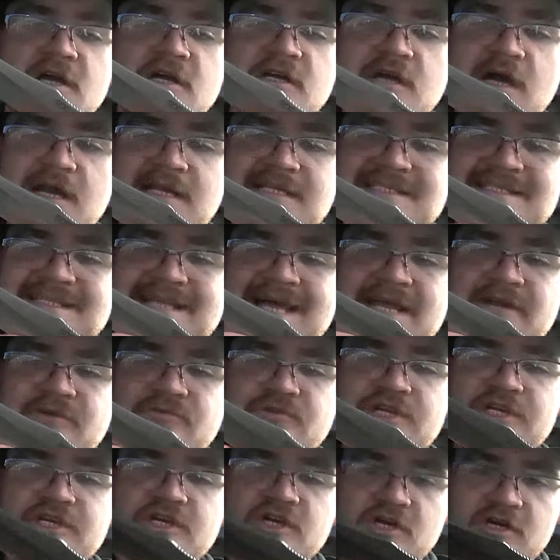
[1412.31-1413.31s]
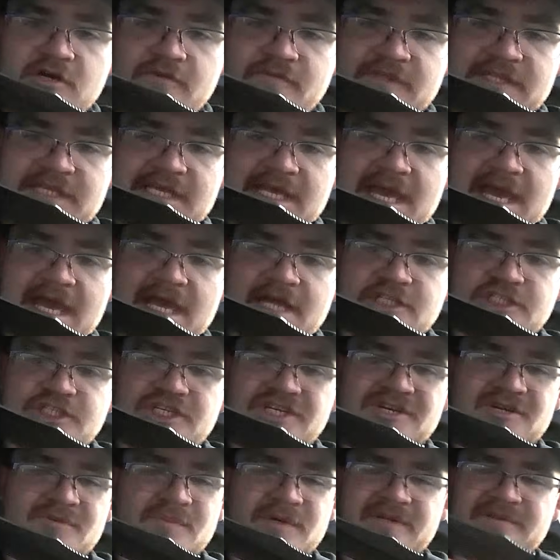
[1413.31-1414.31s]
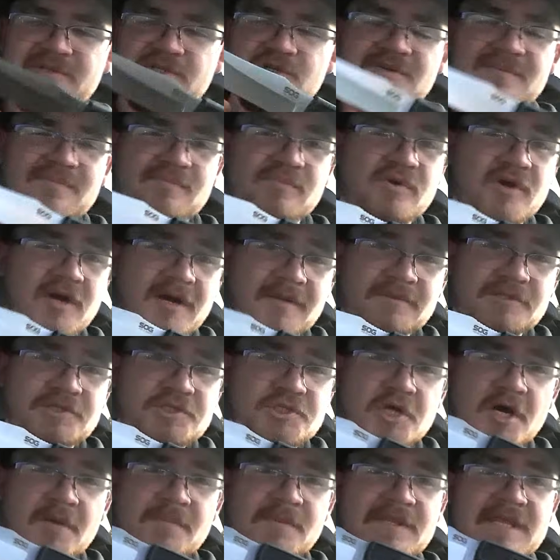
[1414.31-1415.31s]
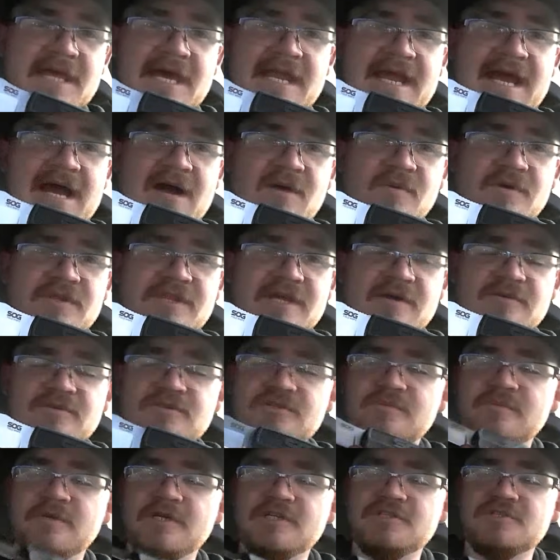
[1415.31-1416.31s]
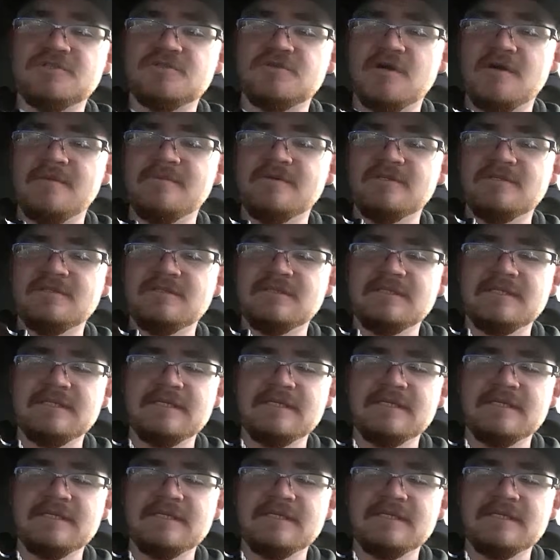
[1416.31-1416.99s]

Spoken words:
Got a slight recurve in the edge here, but you can probably sharpen that out without too much trouble.